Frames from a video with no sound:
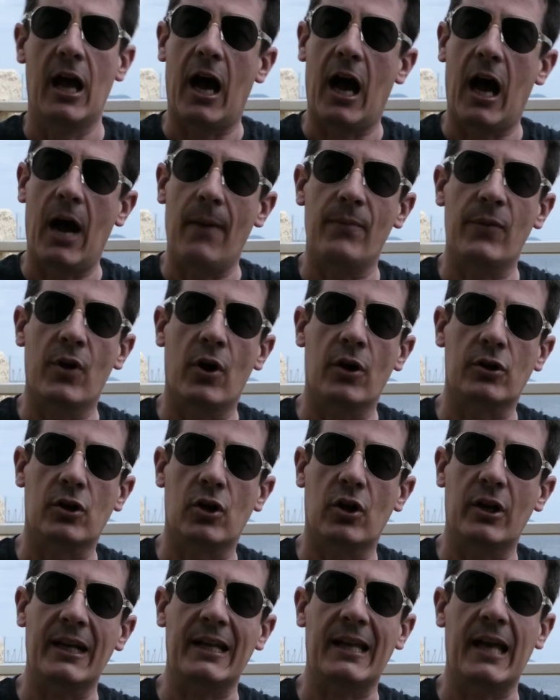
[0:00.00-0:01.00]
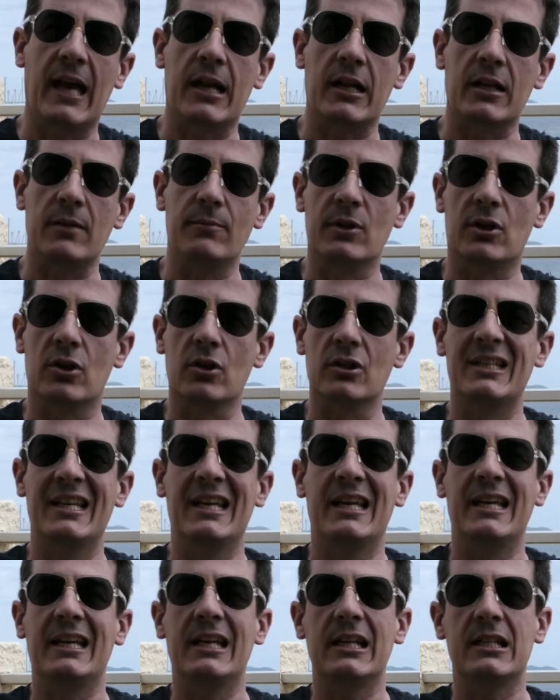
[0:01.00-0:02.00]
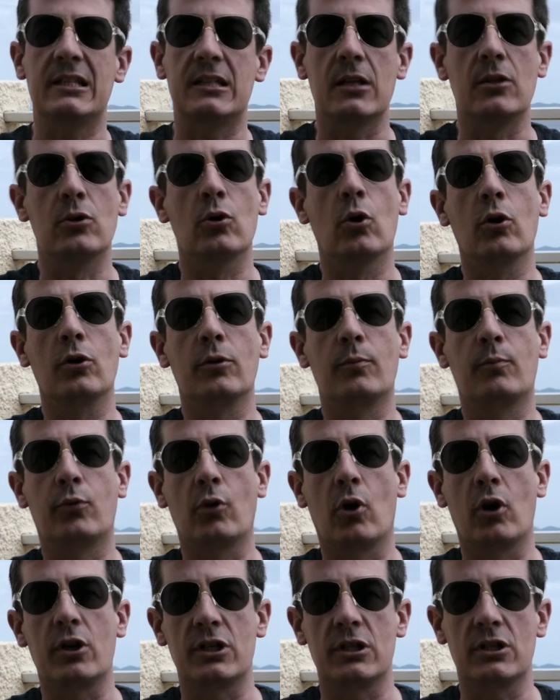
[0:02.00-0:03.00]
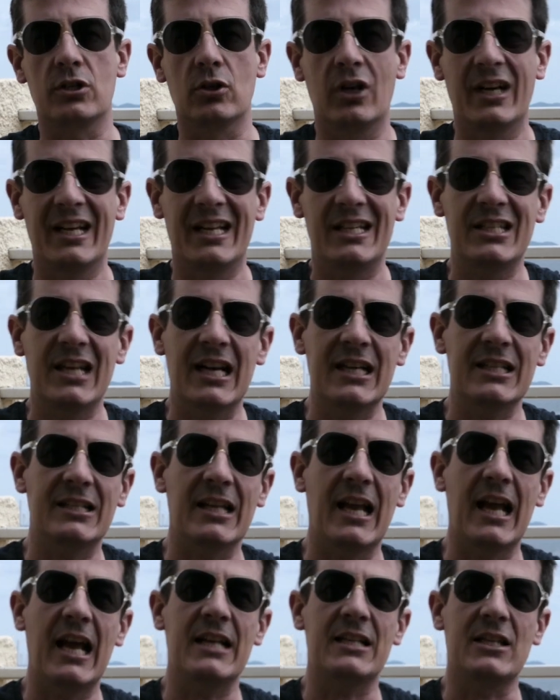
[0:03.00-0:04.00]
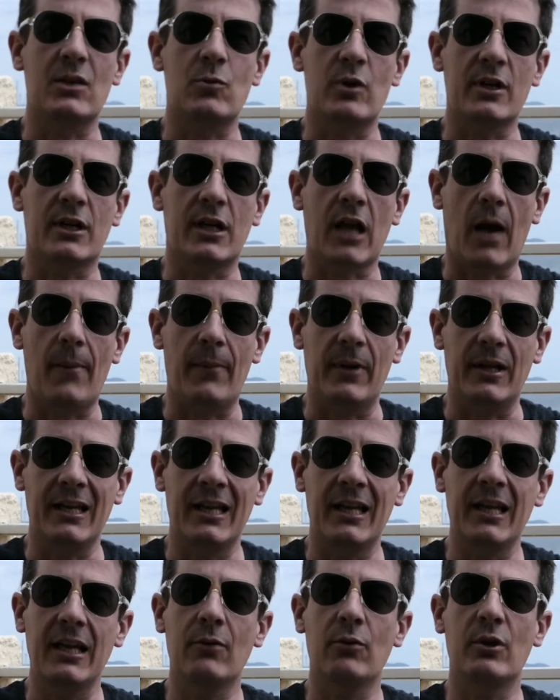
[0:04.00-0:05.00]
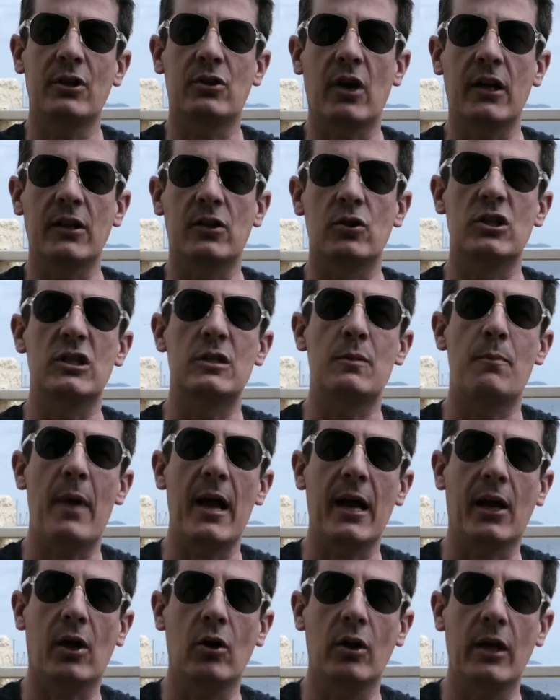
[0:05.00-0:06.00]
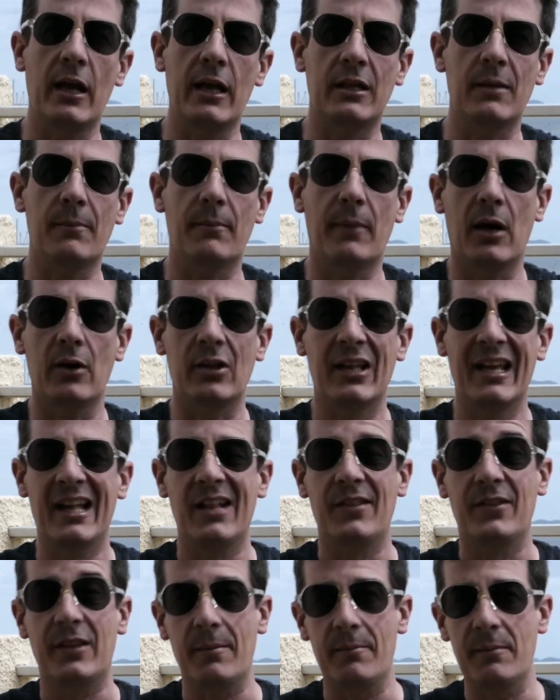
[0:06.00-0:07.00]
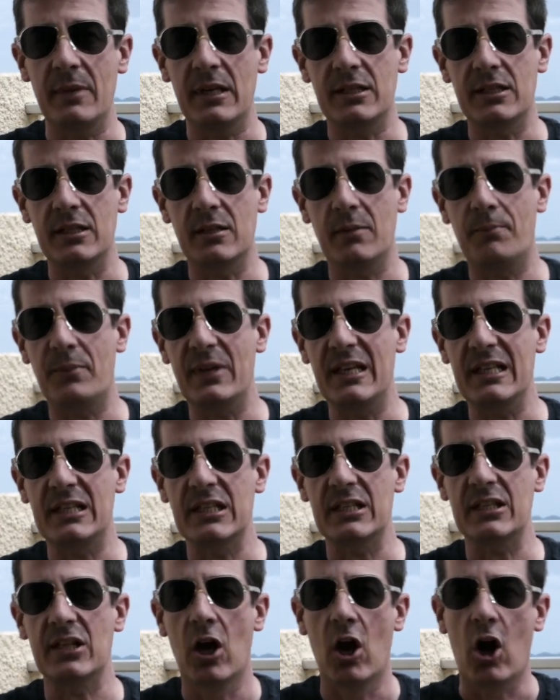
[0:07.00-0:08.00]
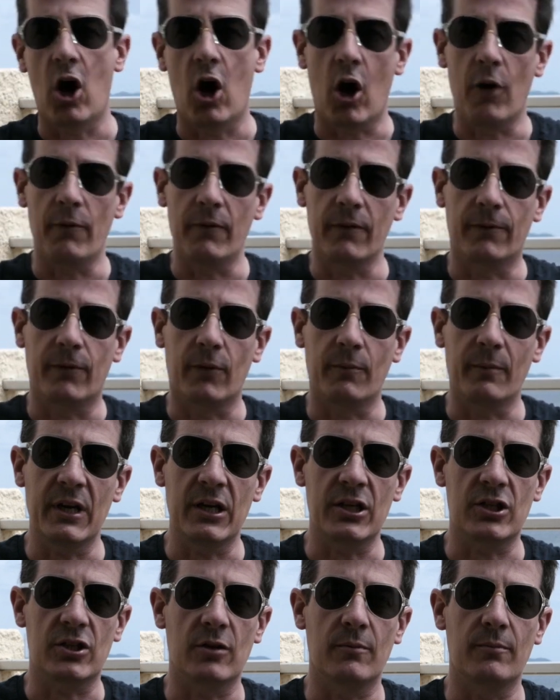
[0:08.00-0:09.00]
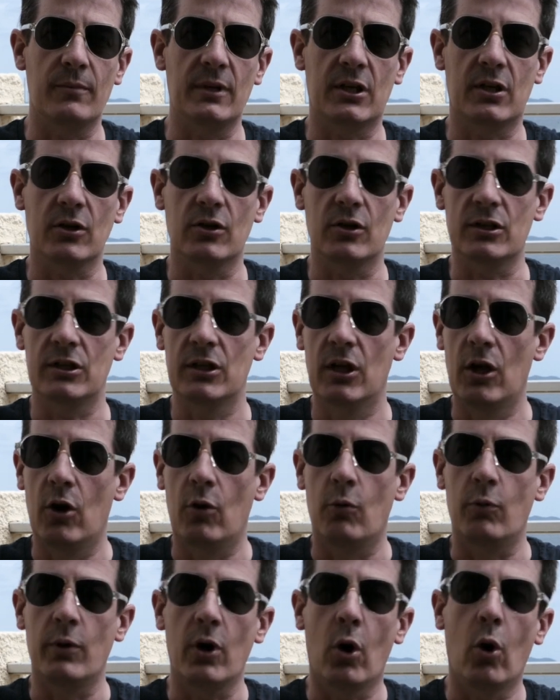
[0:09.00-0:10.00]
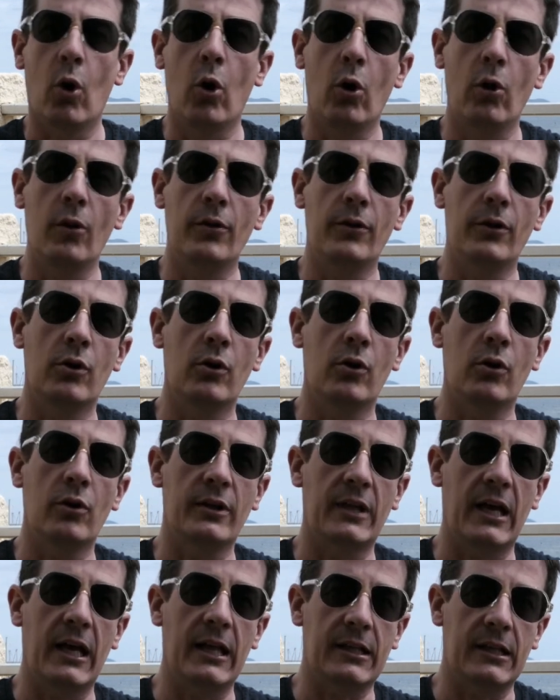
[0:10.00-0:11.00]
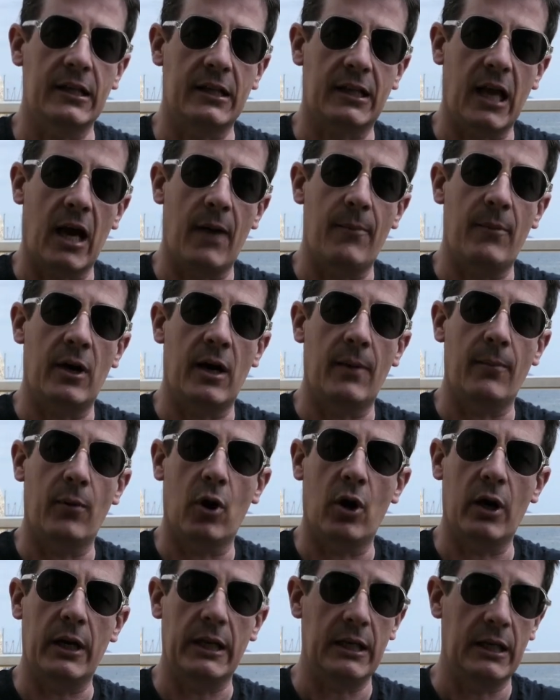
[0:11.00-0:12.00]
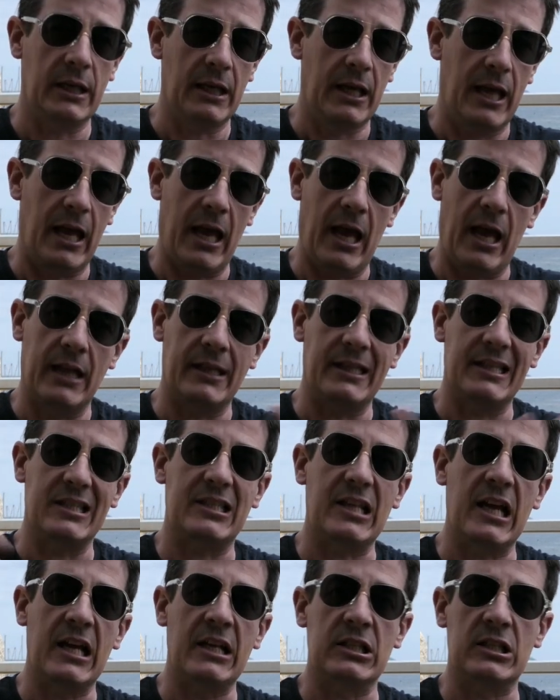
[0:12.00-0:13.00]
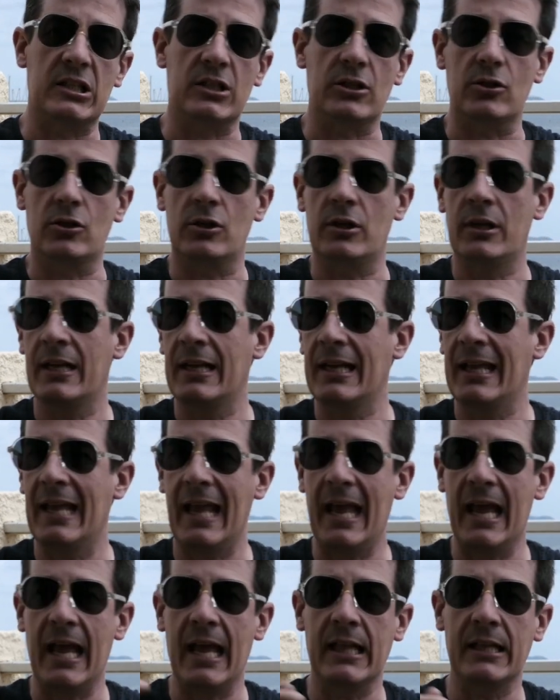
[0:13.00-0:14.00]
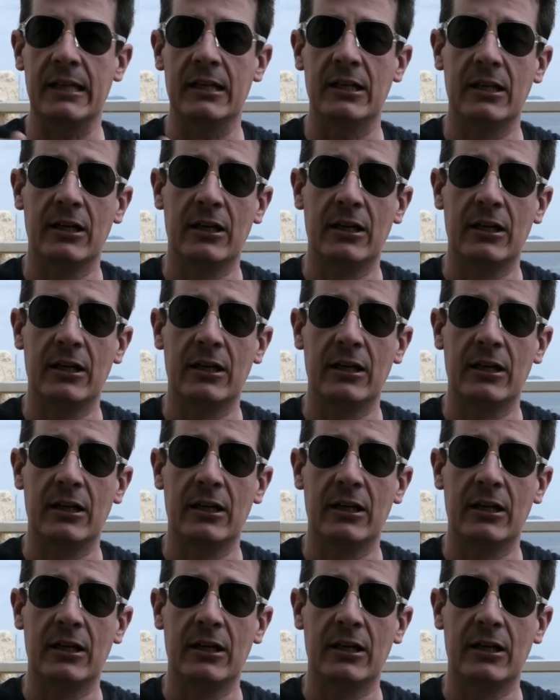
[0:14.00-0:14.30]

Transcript: I'm not gonna get it because it's an old project. So just as a recap, and here we're trying to speculate about the missing pieces of information, because we all know that the camera body and the sensor and